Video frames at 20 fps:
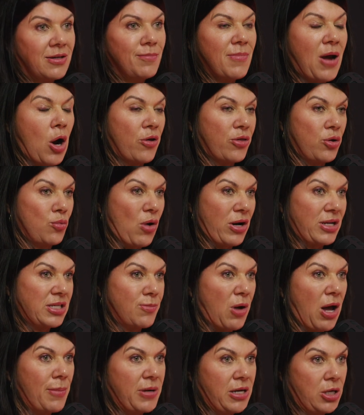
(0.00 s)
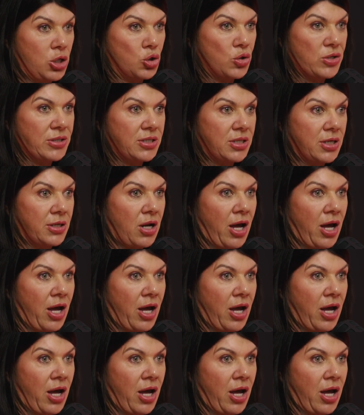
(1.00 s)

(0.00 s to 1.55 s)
marathon runners might be interested in,